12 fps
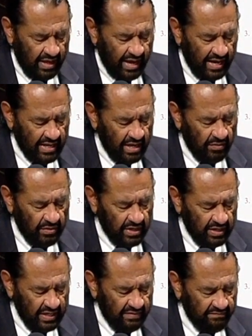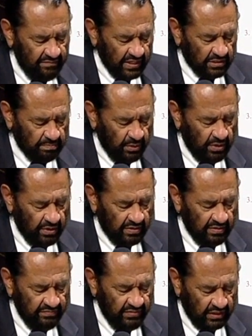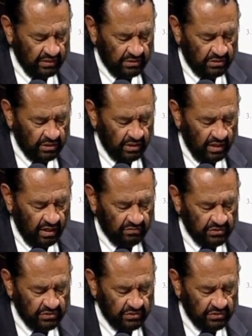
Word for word: an area in Vicksburg Village of